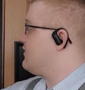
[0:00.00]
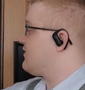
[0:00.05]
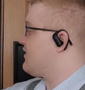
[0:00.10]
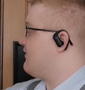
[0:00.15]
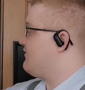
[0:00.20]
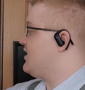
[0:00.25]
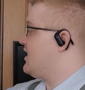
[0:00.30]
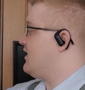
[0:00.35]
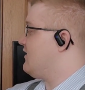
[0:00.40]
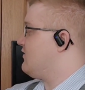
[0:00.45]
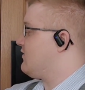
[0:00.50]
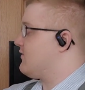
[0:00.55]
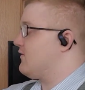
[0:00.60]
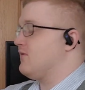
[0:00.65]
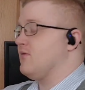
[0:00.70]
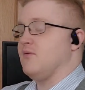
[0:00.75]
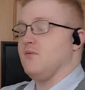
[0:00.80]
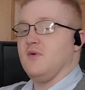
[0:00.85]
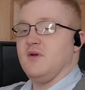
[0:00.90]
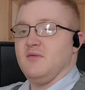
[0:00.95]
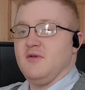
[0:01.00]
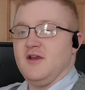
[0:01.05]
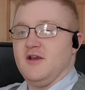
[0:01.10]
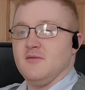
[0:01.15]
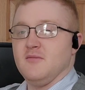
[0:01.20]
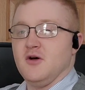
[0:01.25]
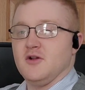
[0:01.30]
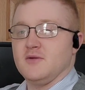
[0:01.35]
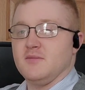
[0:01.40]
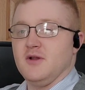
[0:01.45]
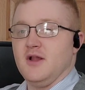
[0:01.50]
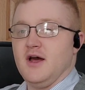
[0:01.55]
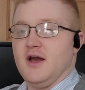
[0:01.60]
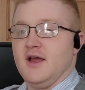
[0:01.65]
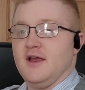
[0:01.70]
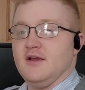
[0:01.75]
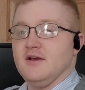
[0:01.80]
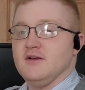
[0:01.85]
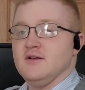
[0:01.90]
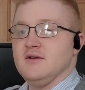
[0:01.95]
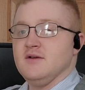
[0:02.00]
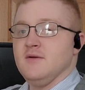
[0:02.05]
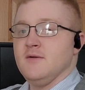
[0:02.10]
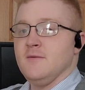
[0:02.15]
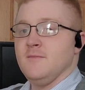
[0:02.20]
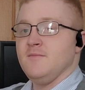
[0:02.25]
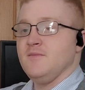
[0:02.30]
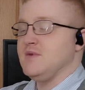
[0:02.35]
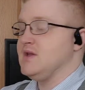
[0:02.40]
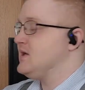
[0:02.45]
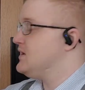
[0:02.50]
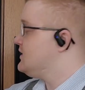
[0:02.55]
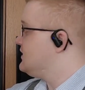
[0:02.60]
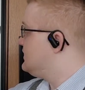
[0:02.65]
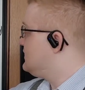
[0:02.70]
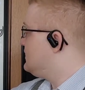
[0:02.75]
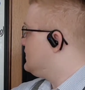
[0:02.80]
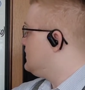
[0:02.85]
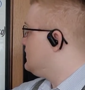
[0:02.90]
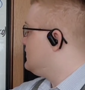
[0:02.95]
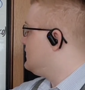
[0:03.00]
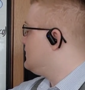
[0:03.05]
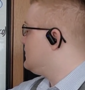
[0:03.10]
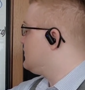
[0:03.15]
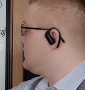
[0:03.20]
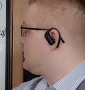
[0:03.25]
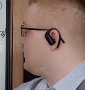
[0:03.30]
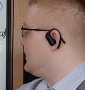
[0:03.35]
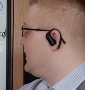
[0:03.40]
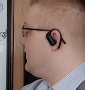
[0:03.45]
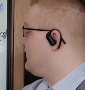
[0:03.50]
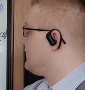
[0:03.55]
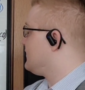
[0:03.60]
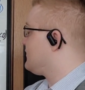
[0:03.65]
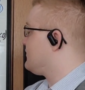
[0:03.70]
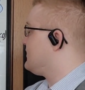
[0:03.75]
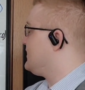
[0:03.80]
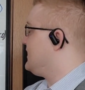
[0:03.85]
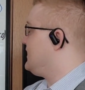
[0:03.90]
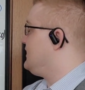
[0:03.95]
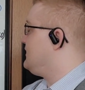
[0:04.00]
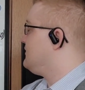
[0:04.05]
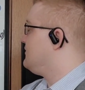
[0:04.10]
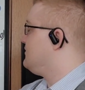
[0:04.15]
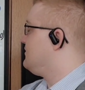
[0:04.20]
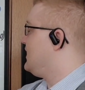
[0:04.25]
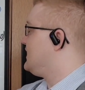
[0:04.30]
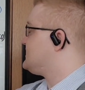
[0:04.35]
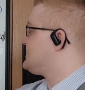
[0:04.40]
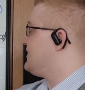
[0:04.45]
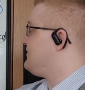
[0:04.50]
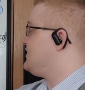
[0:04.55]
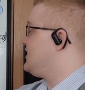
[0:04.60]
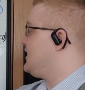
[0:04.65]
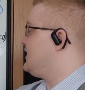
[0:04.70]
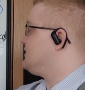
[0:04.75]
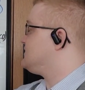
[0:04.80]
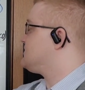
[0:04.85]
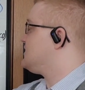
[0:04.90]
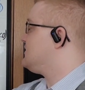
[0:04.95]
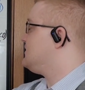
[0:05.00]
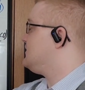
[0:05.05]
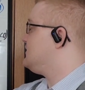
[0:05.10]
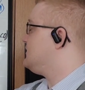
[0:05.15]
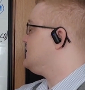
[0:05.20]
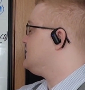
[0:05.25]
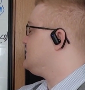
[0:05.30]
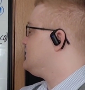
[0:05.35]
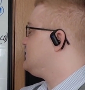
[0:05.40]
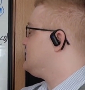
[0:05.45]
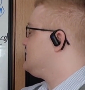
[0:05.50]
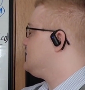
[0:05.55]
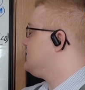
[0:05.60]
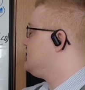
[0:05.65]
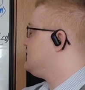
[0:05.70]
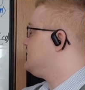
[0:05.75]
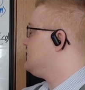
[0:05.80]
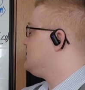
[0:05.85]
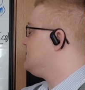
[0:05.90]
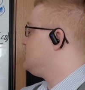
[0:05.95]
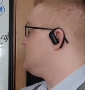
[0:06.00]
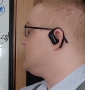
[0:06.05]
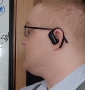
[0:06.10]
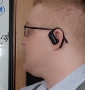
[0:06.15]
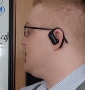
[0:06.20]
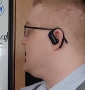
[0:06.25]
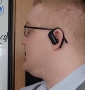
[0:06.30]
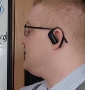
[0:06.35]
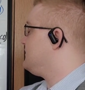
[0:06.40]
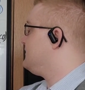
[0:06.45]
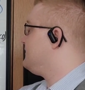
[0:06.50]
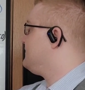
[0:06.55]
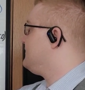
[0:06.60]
7/8, we need to multiply 3/3 by 7/8. Okay?